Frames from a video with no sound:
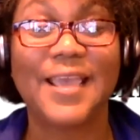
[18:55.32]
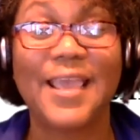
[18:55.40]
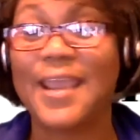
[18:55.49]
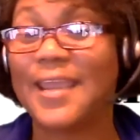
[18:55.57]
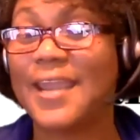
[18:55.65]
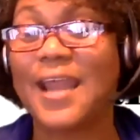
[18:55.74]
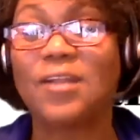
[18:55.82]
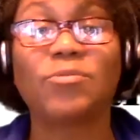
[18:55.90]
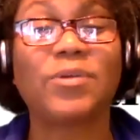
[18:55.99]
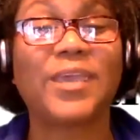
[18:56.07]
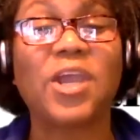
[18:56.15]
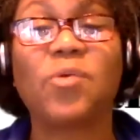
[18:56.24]
And I
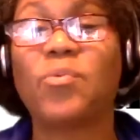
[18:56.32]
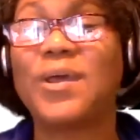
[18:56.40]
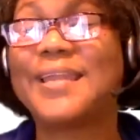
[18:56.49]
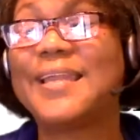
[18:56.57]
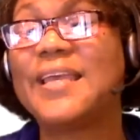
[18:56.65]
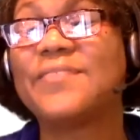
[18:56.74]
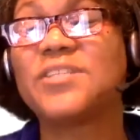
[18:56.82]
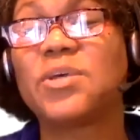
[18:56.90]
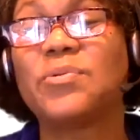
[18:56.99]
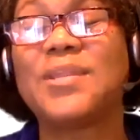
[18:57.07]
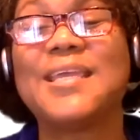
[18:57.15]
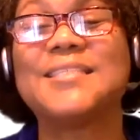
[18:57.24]
don't care what lives
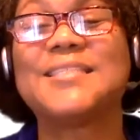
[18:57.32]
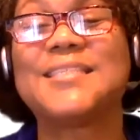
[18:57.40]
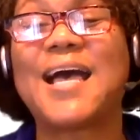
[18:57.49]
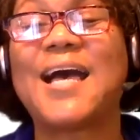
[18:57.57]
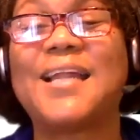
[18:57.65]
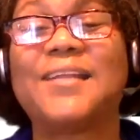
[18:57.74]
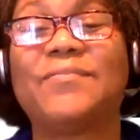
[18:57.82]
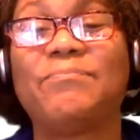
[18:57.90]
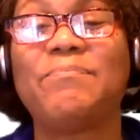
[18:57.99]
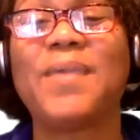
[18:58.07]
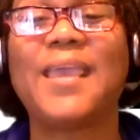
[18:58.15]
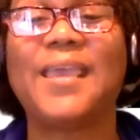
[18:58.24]
on the inside of
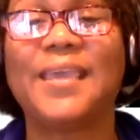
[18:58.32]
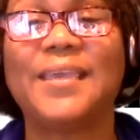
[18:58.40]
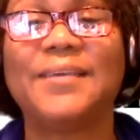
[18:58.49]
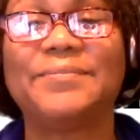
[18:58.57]
me,